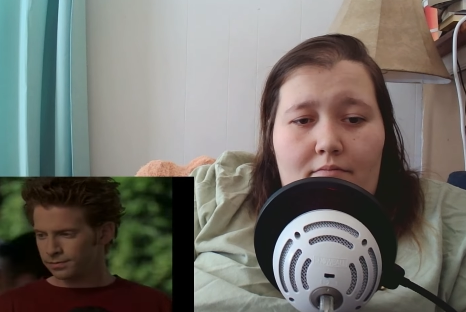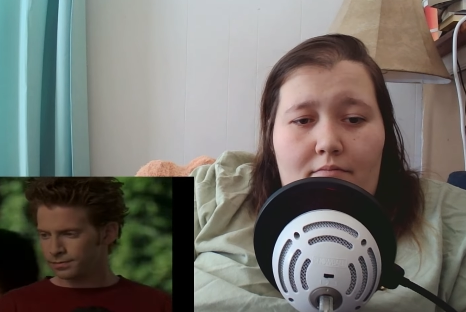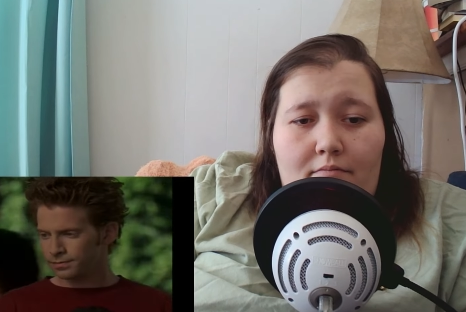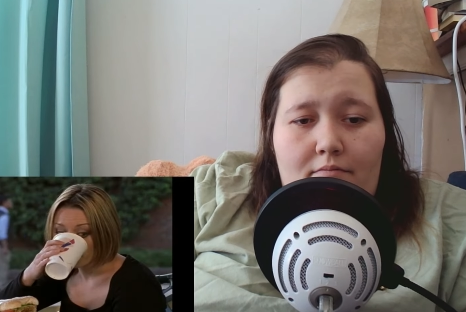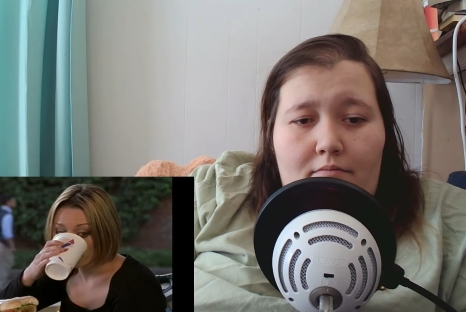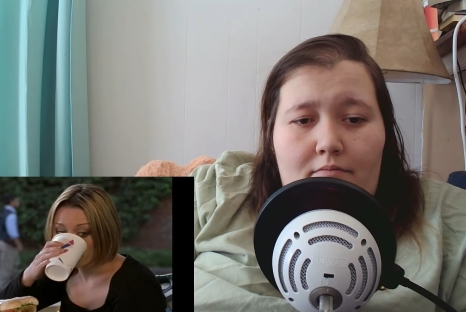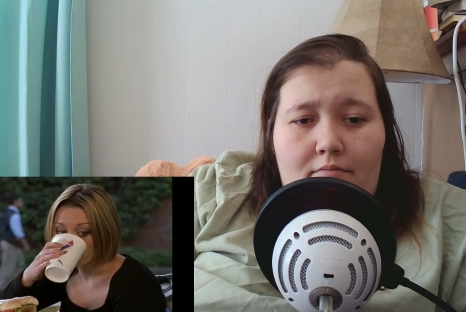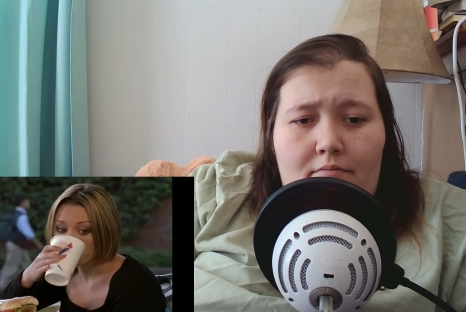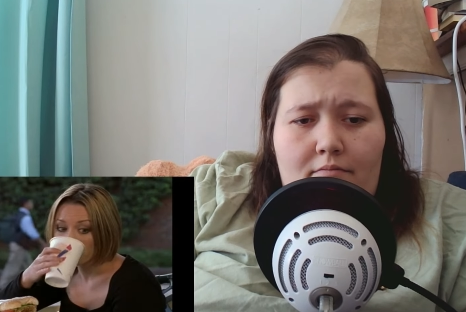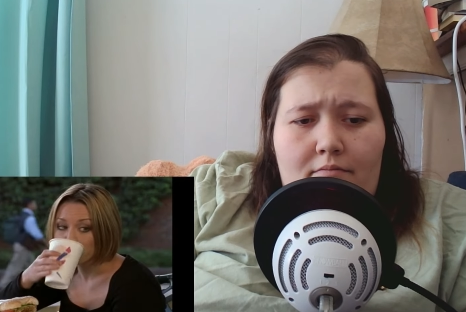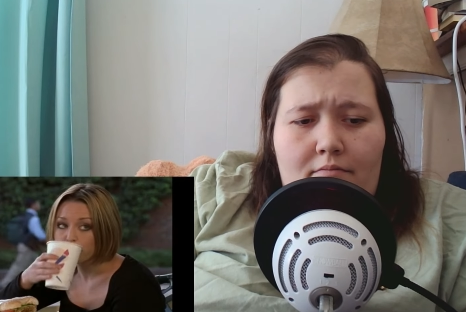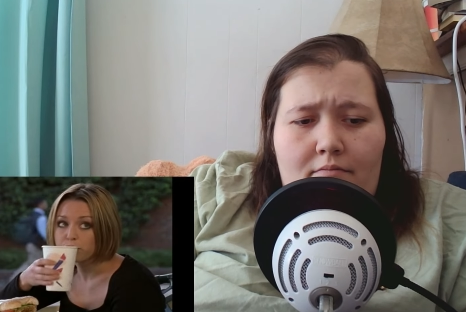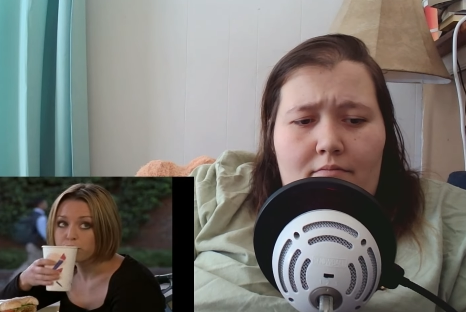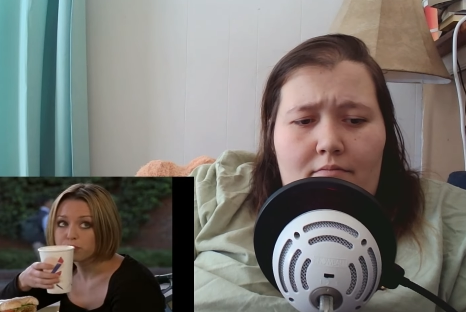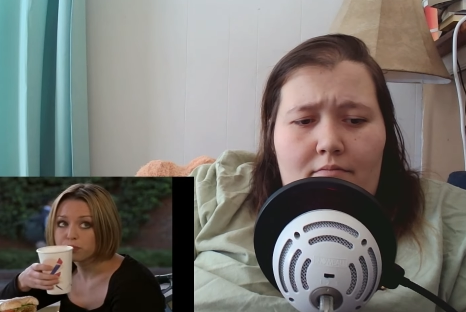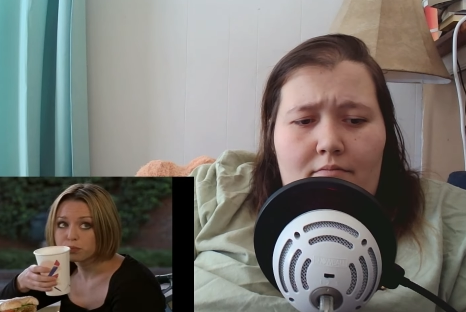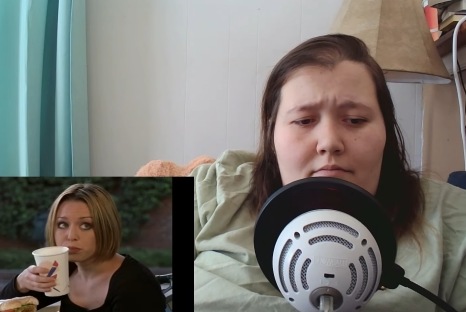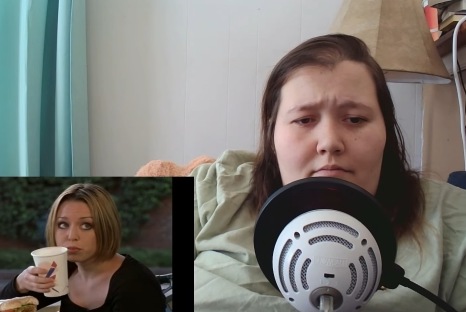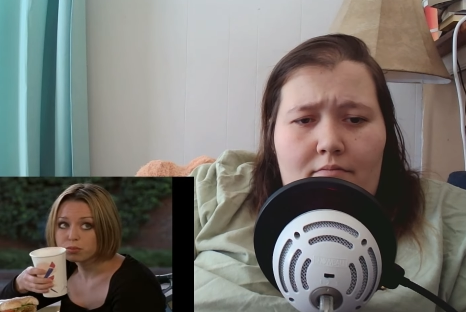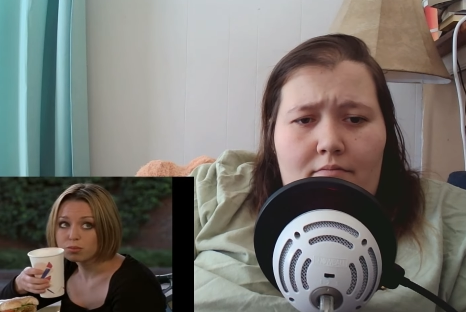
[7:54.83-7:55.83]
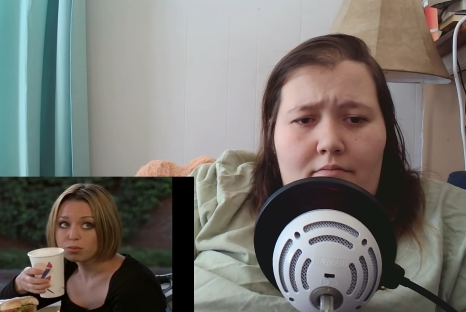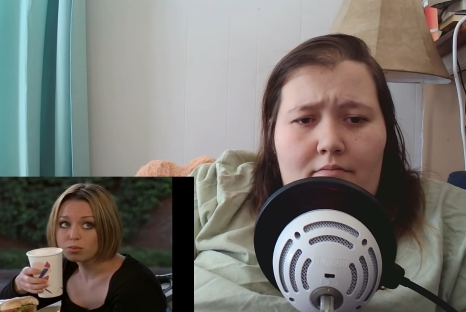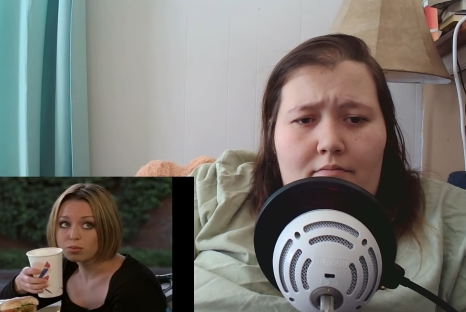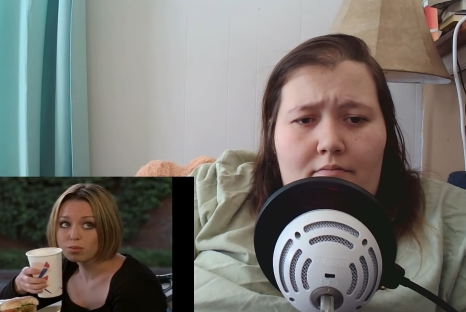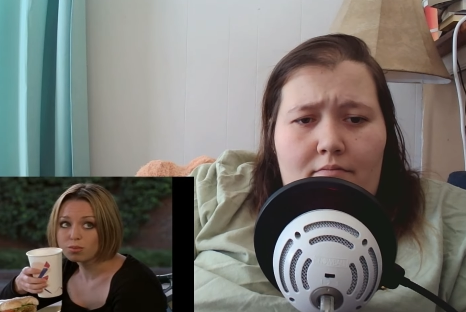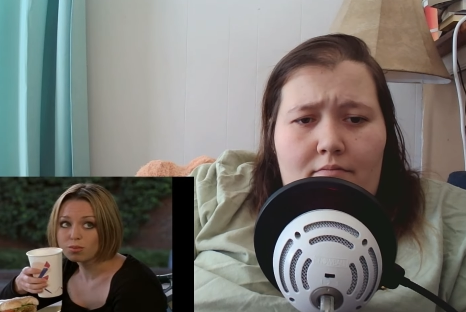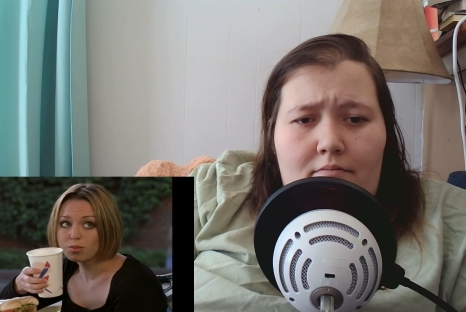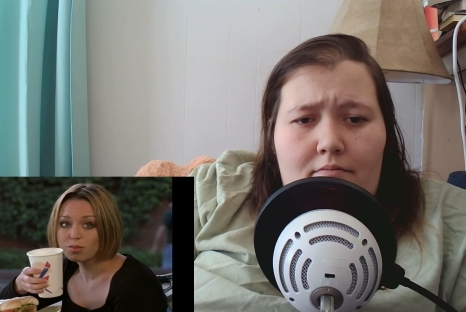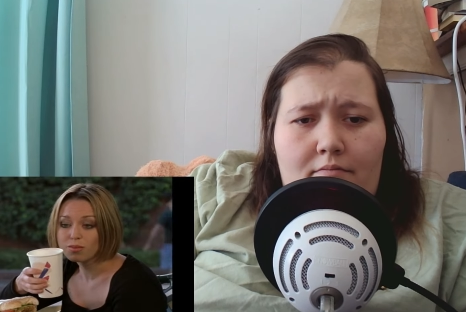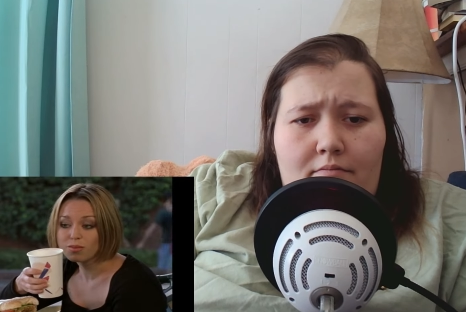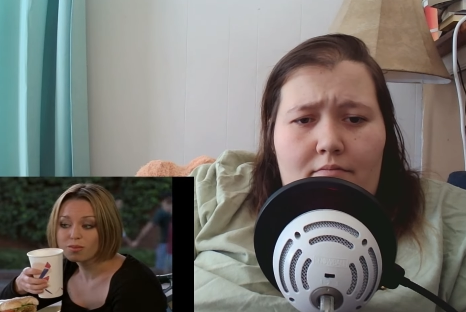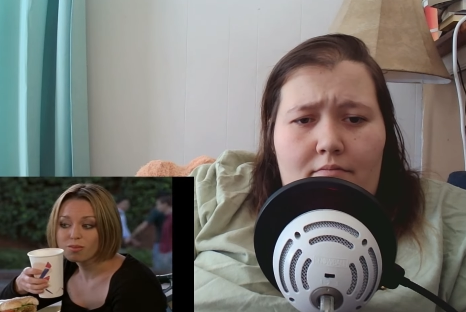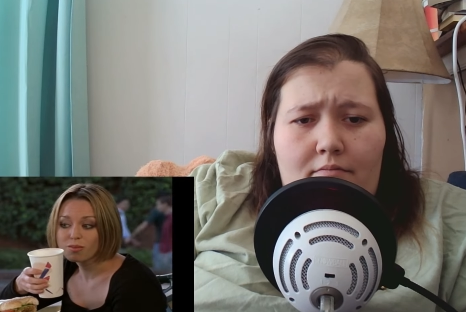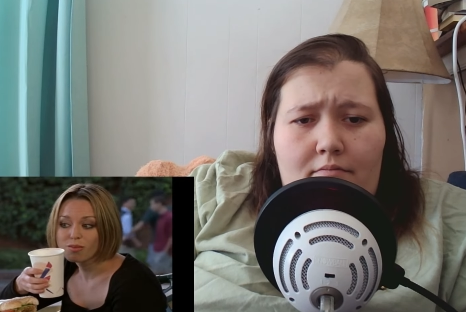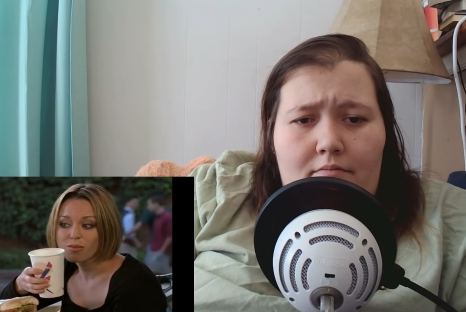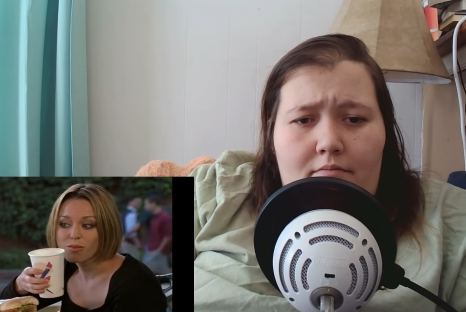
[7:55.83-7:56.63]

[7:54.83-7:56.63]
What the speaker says: (silence)